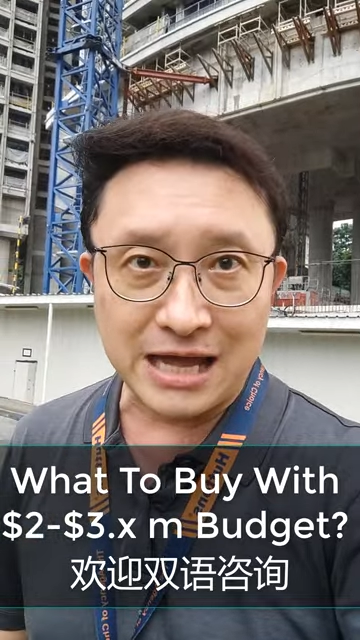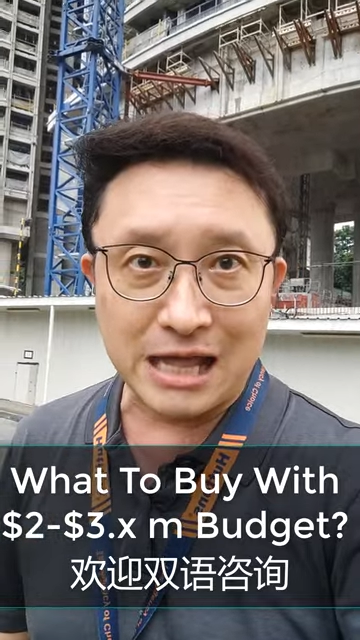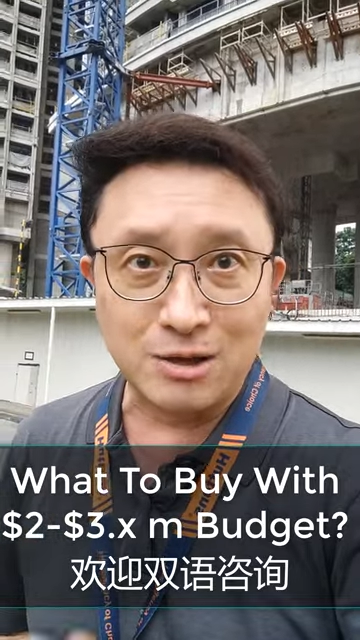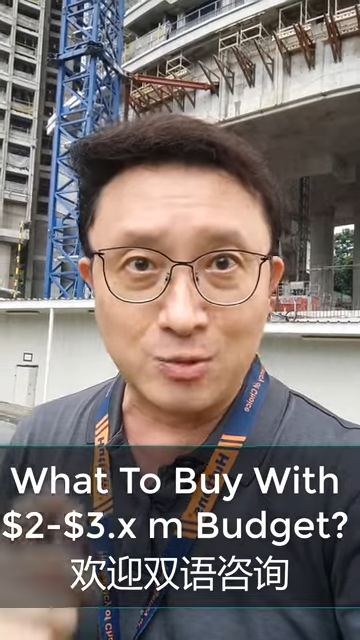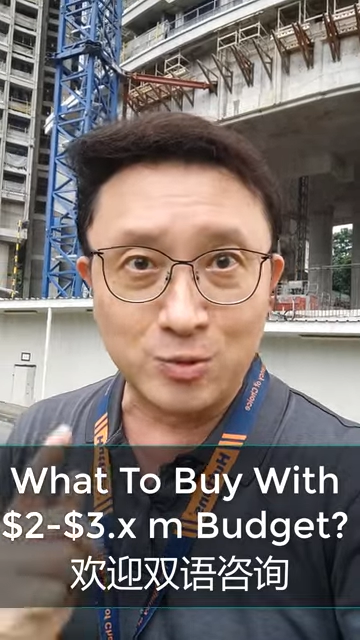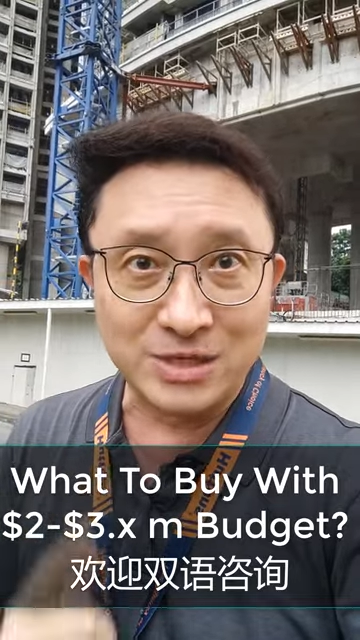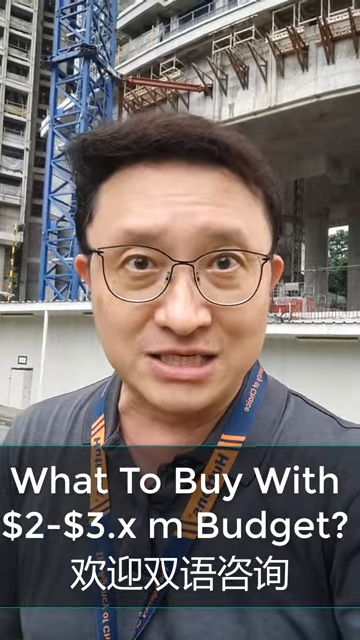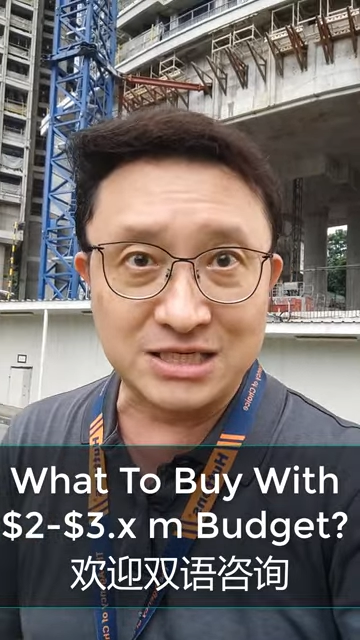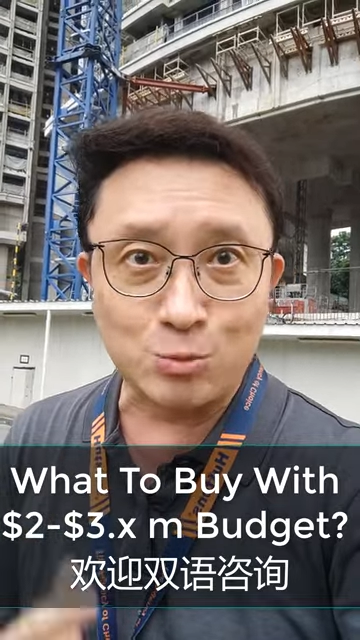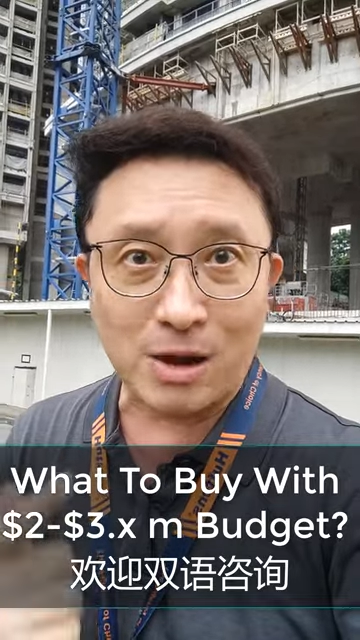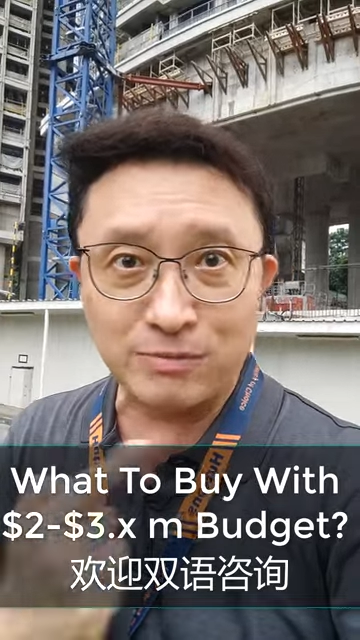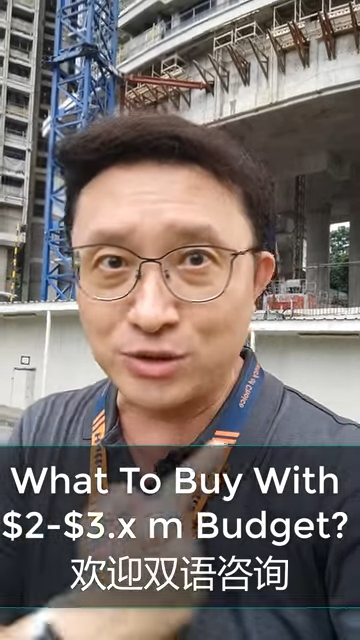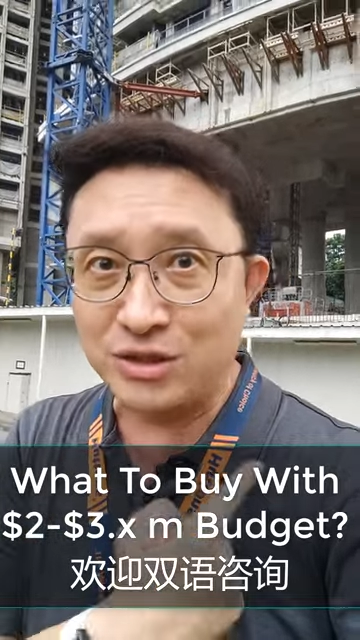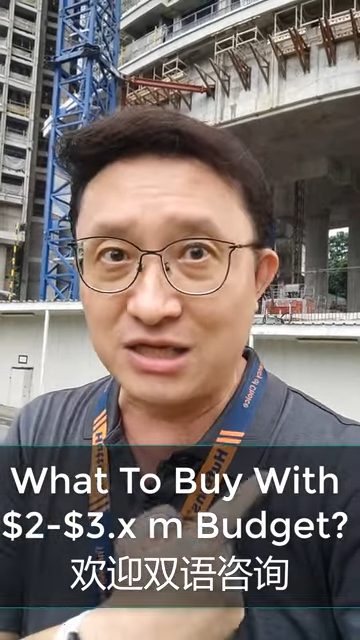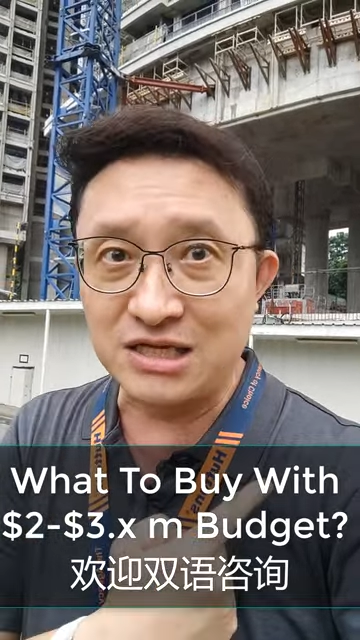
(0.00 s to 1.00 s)
And the reason why
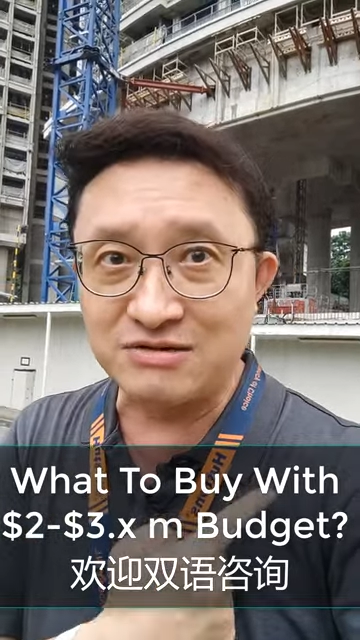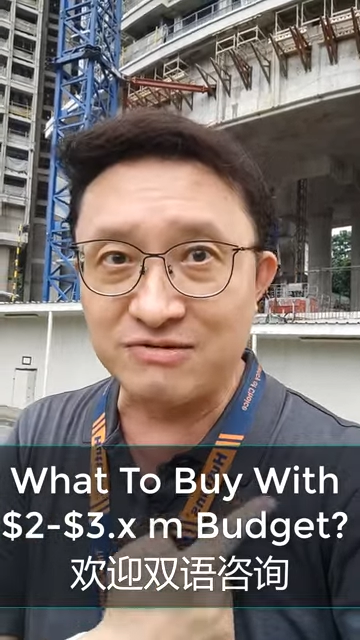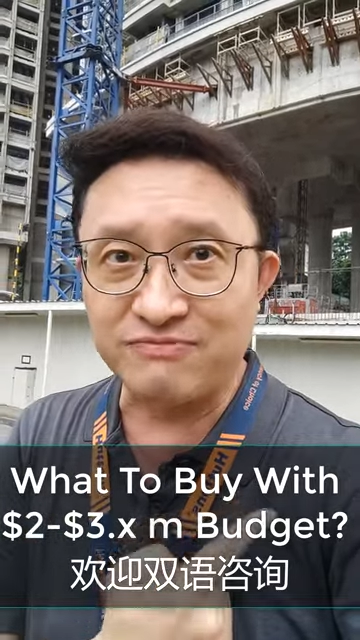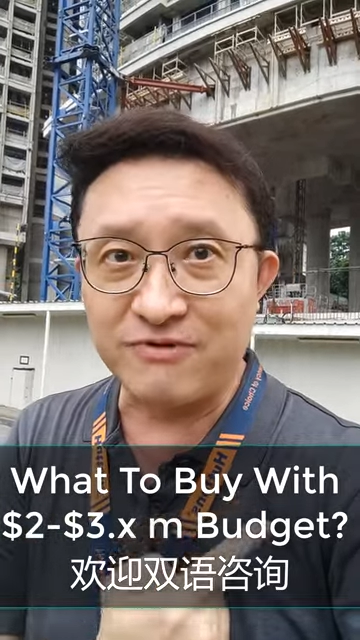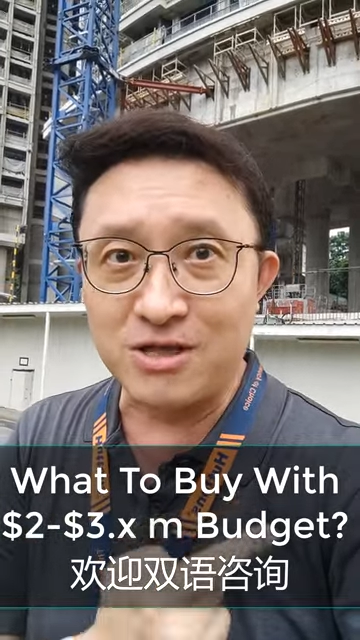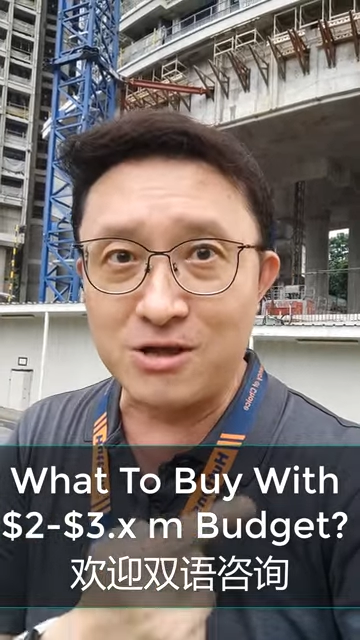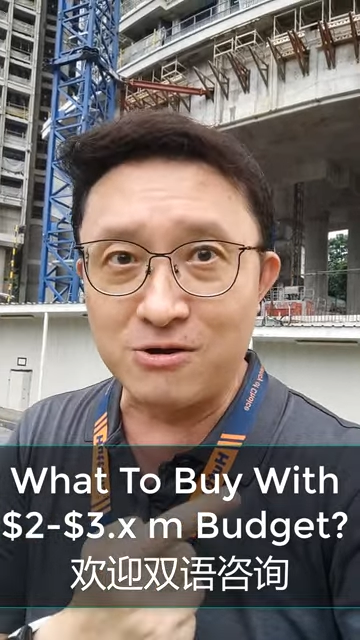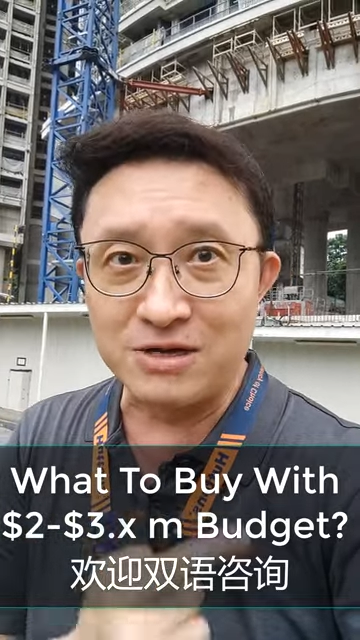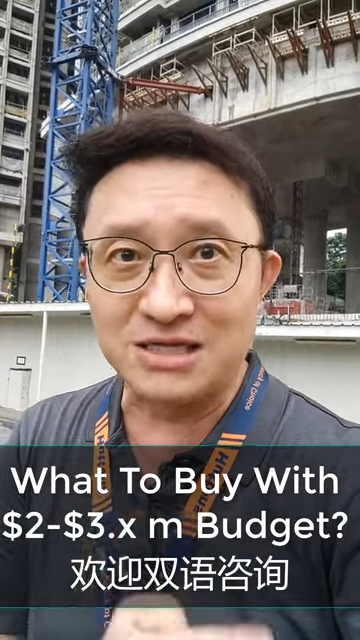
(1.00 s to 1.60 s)
I'm shooting this video